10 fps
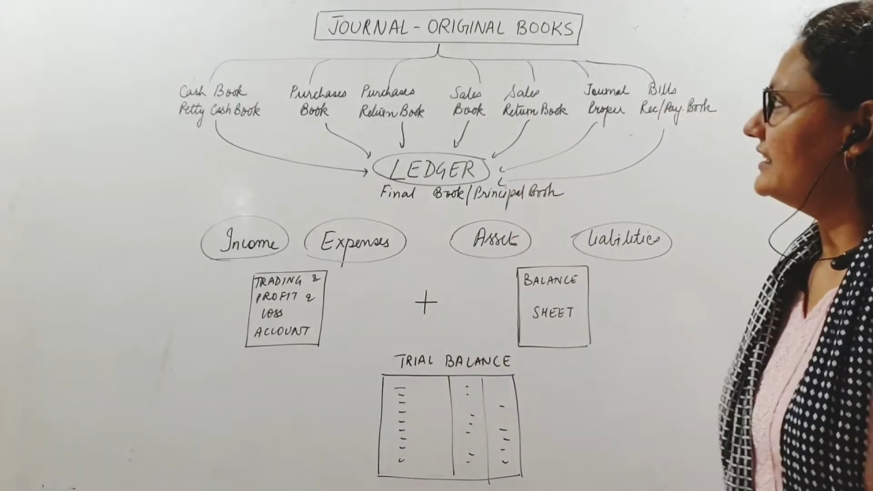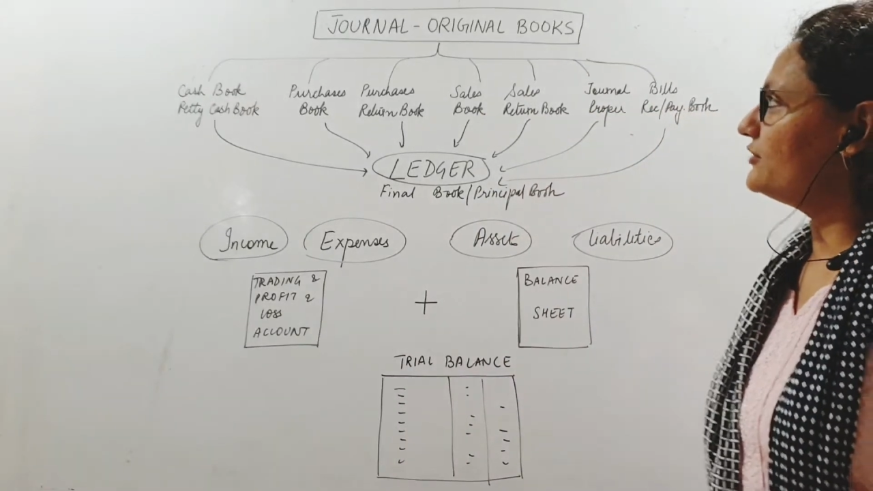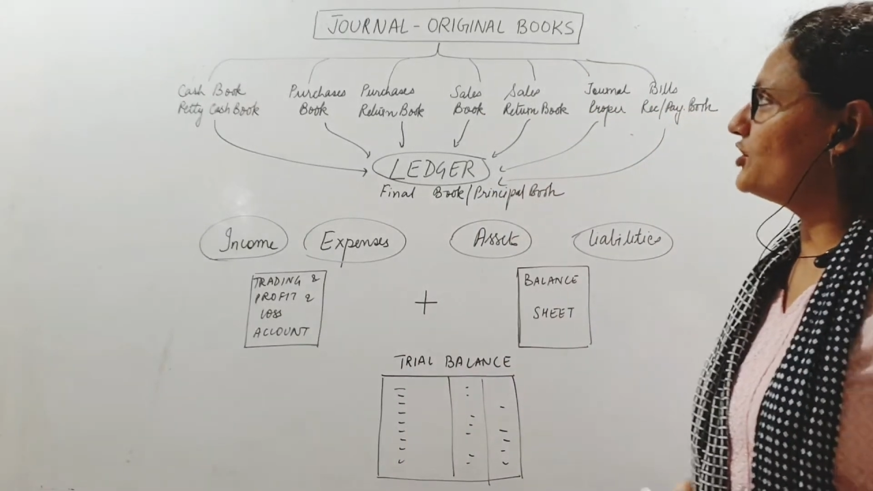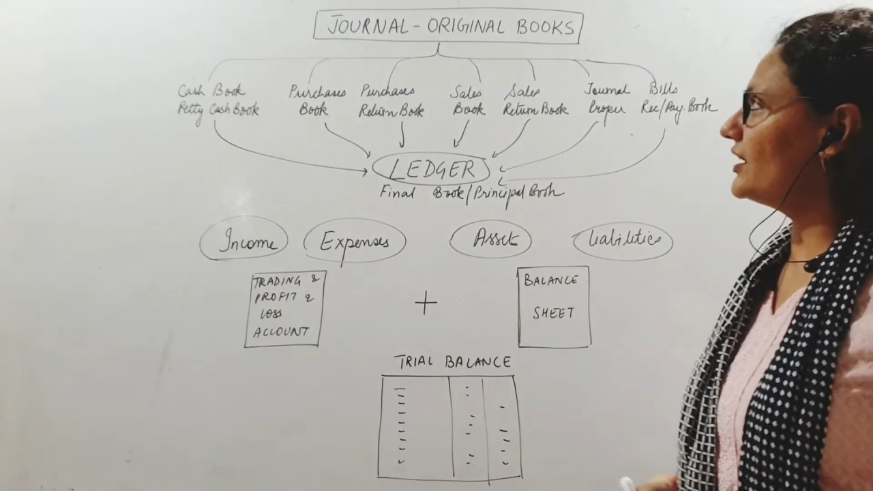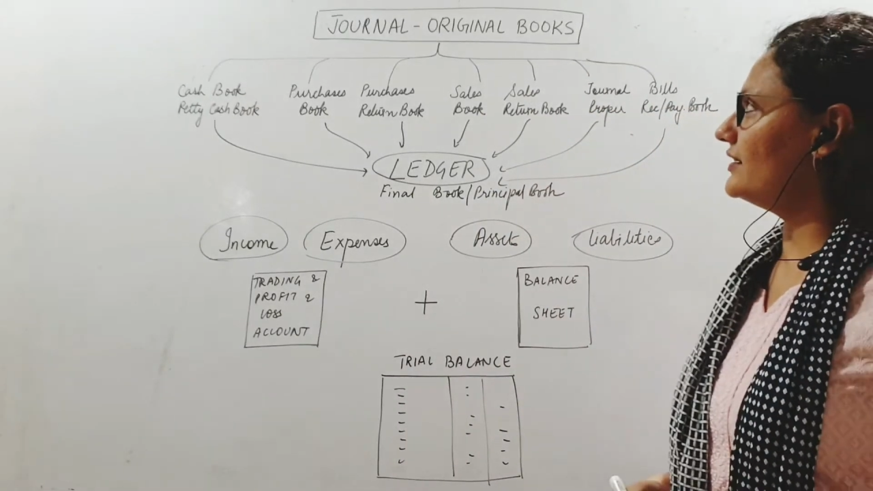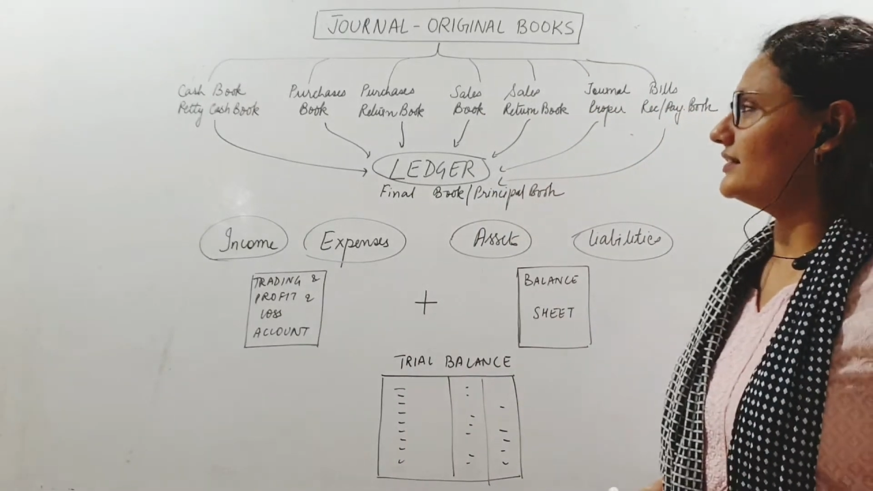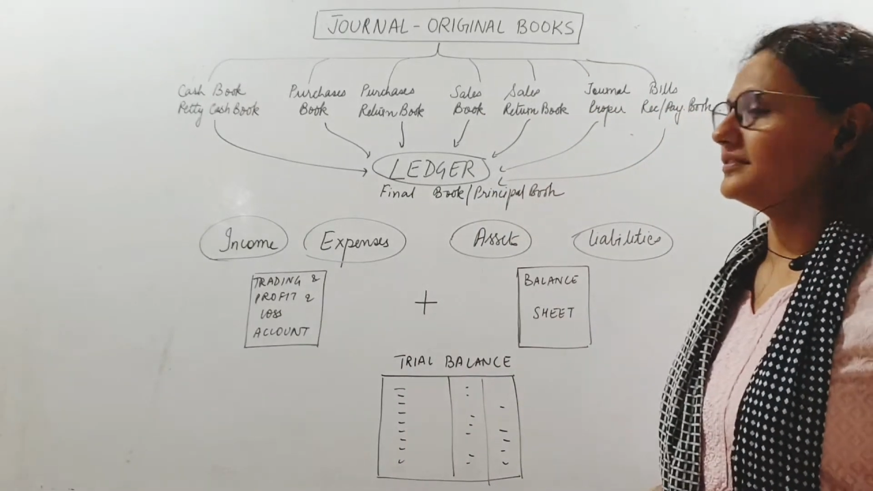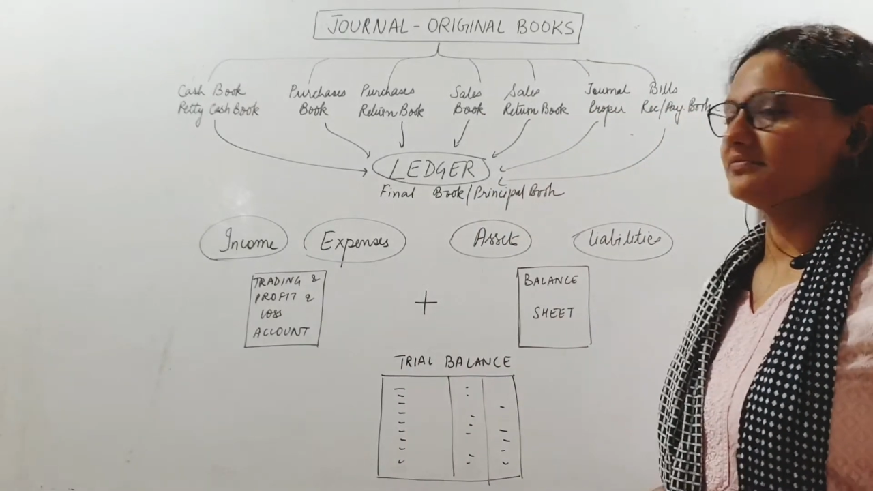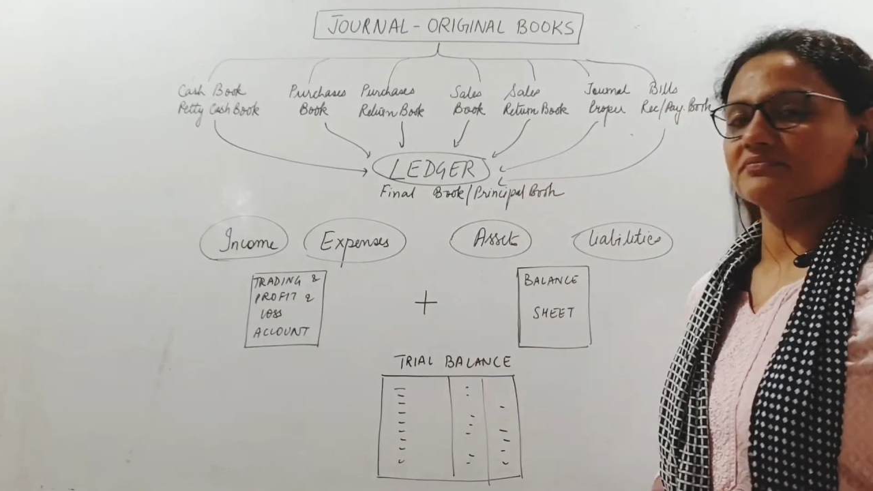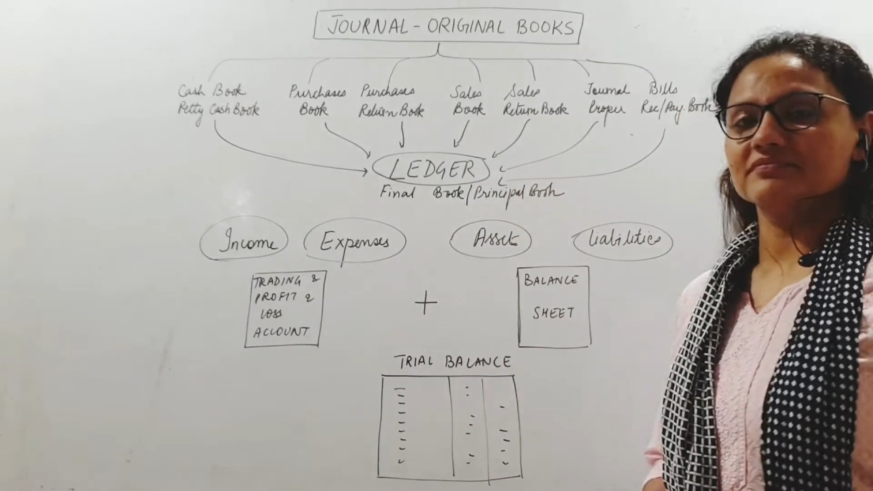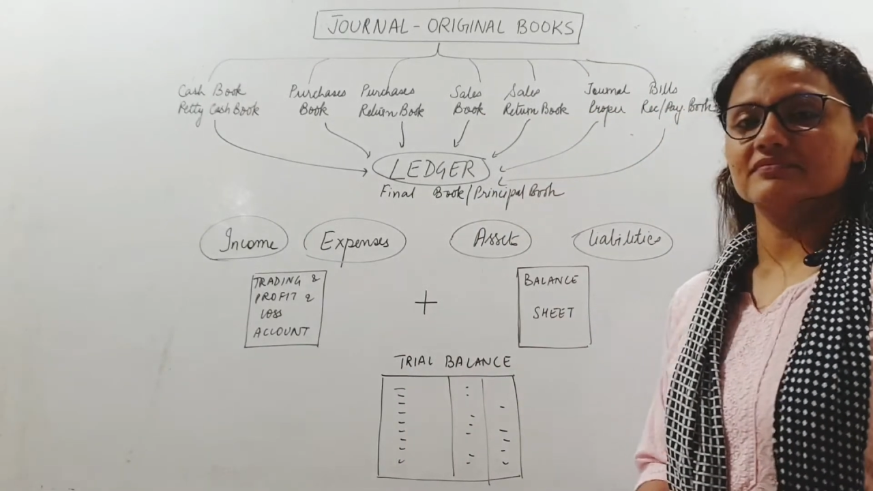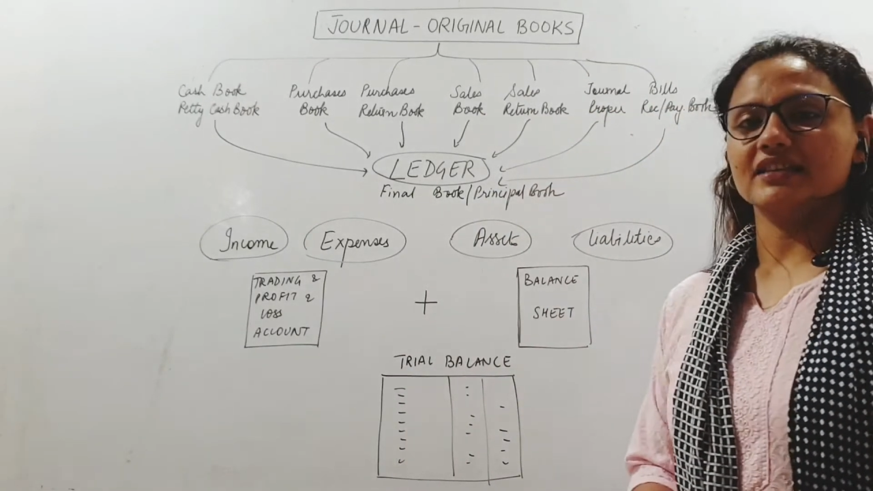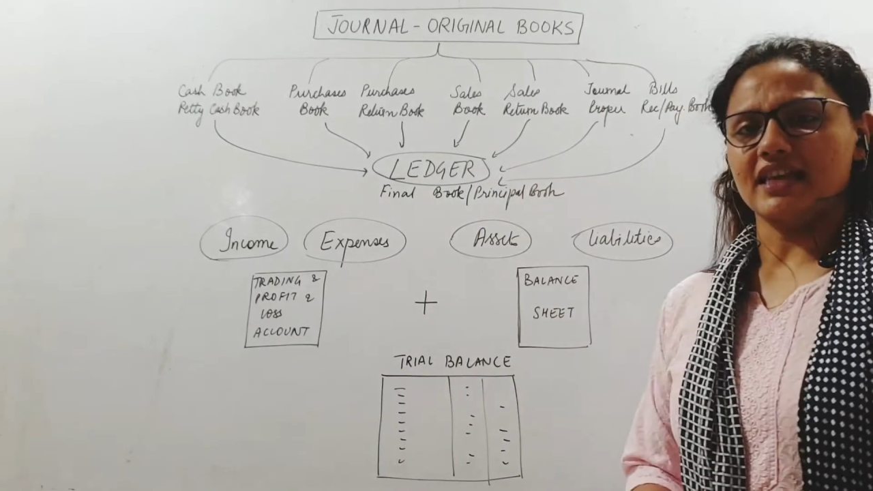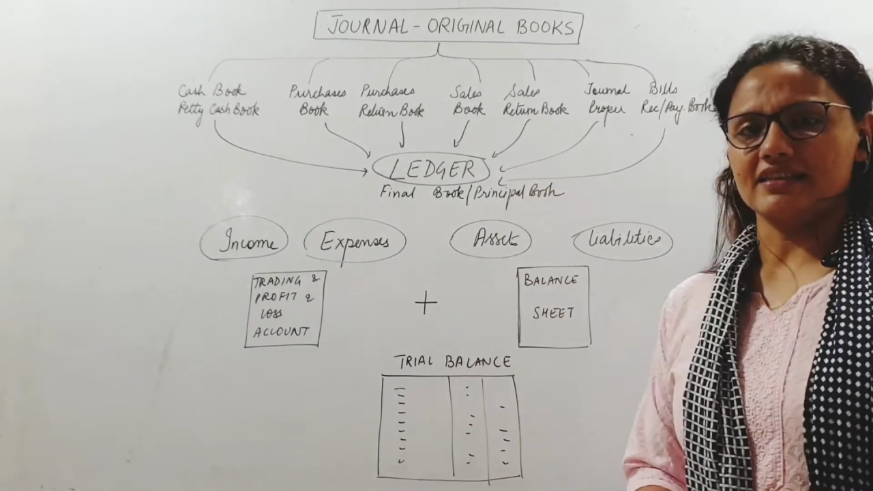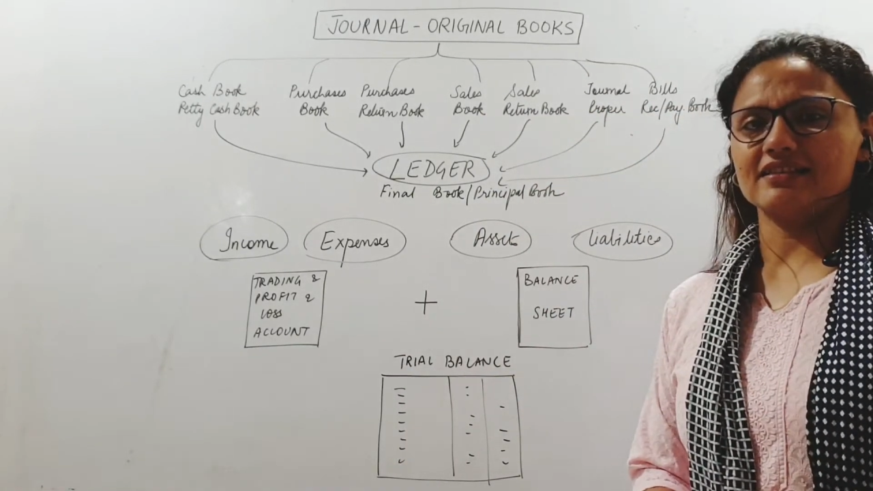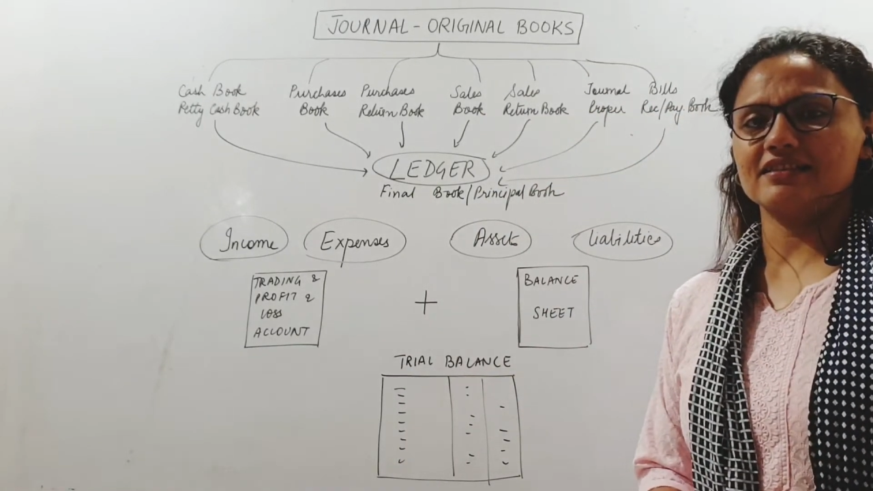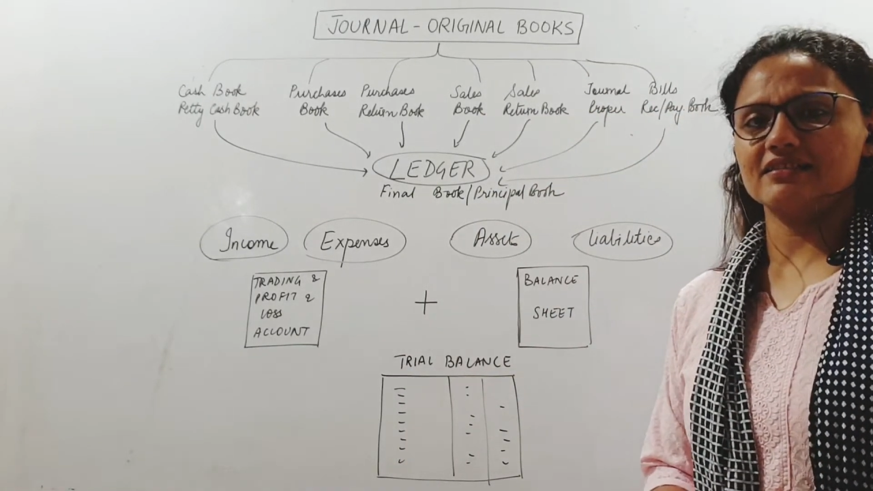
Journal. Yes,